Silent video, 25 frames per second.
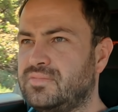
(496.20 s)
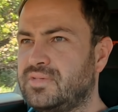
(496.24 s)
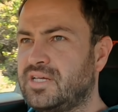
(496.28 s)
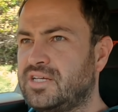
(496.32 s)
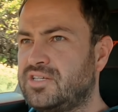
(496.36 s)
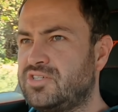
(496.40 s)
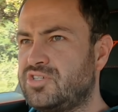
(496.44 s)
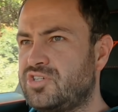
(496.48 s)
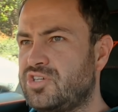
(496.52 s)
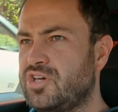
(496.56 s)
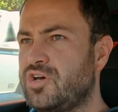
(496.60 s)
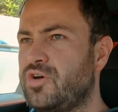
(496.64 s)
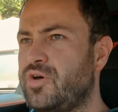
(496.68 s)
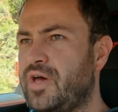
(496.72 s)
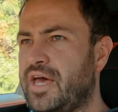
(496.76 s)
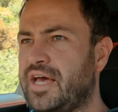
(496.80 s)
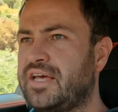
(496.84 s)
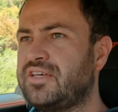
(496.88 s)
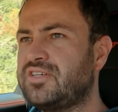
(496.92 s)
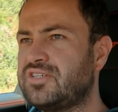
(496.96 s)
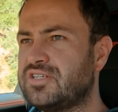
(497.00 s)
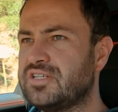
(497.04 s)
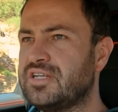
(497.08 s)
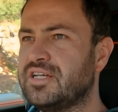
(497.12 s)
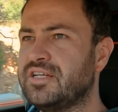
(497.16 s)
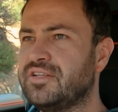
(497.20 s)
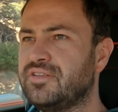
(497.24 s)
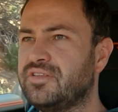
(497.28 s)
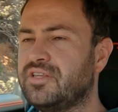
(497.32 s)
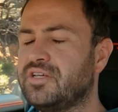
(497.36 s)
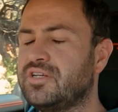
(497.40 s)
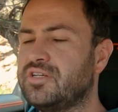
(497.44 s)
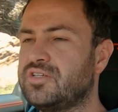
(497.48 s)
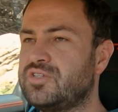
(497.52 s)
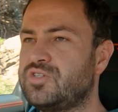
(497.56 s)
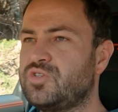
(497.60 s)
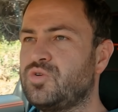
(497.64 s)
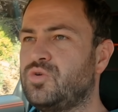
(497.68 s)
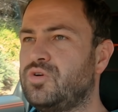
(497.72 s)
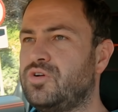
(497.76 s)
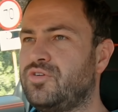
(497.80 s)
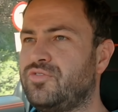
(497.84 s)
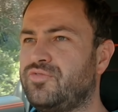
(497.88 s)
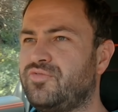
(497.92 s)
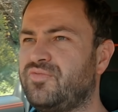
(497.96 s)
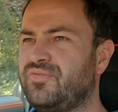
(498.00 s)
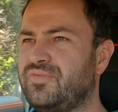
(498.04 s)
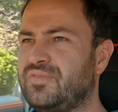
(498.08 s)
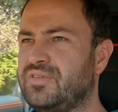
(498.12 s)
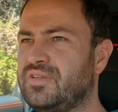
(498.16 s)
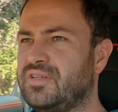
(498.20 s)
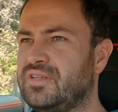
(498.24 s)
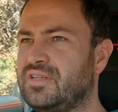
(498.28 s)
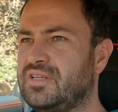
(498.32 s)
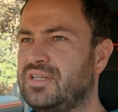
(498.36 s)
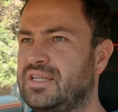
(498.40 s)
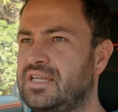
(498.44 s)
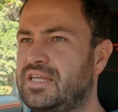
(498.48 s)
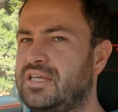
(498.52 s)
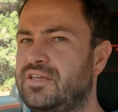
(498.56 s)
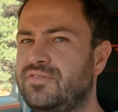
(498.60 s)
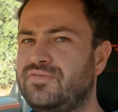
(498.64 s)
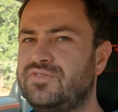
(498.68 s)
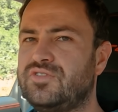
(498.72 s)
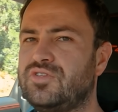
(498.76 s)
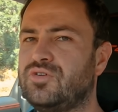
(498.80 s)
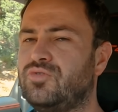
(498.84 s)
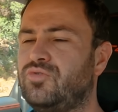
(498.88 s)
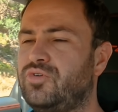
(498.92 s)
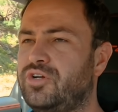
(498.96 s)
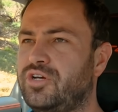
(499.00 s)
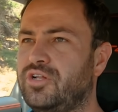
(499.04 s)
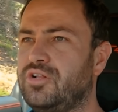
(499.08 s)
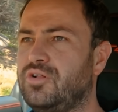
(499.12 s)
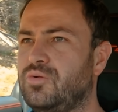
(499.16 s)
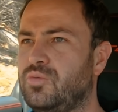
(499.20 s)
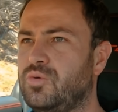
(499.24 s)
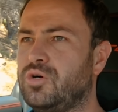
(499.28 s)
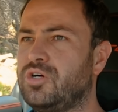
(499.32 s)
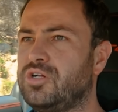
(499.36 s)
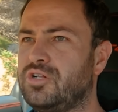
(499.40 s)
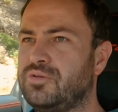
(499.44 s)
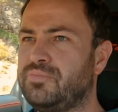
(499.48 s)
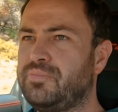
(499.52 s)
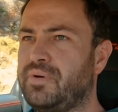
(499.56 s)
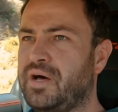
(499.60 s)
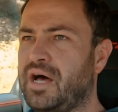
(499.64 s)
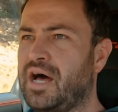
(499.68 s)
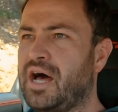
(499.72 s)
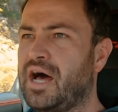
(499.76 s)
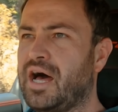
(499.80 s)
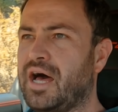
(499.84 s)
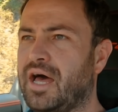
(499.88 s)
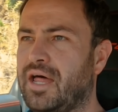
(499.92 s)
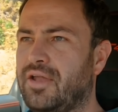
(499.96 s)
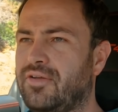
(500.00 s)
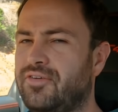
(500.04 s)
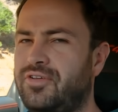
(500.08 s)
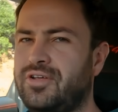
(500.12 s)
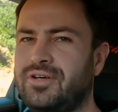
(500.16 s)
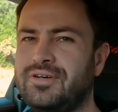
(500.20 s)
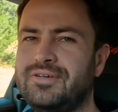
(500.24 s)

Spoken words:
It's so excellent that it sort of leaves the real world behind.